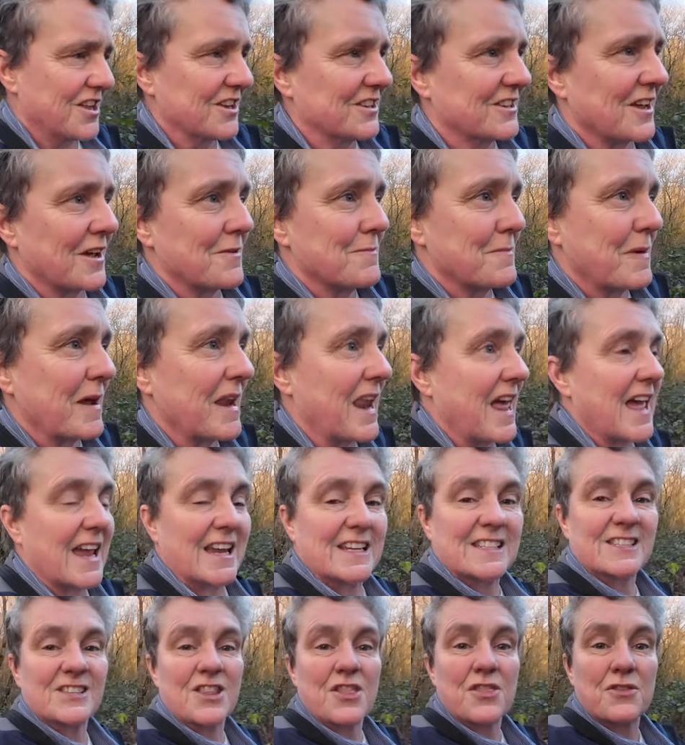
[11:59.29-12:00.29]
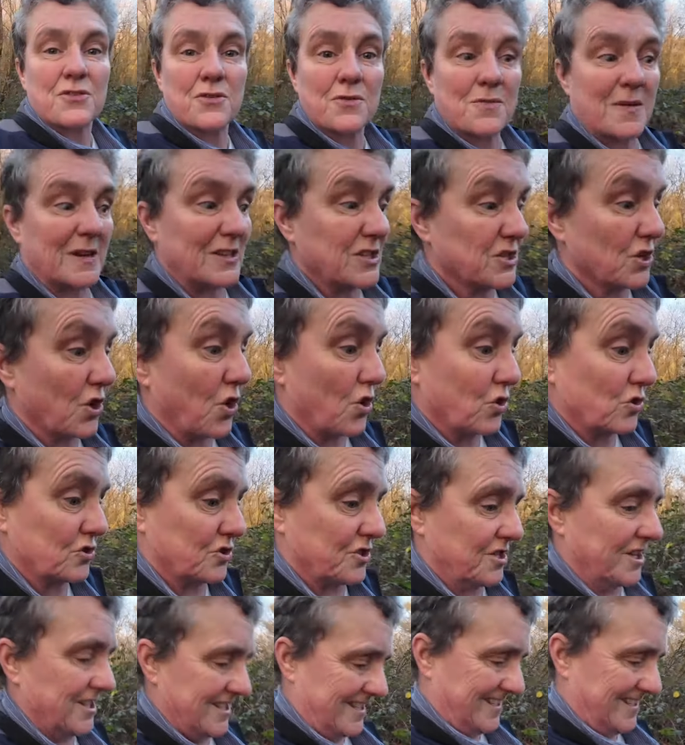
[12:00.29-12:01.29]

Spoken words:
Down my legs and through my socks.